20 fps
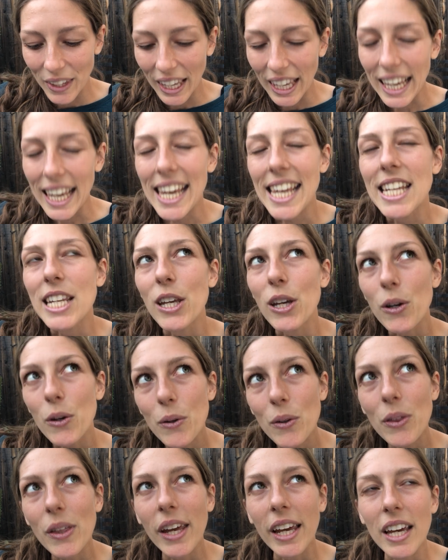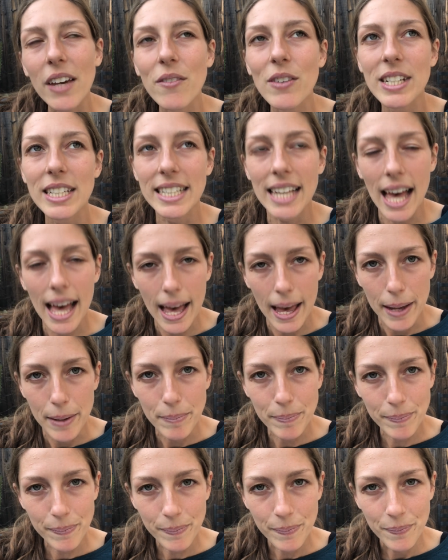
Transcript: Can you think of a time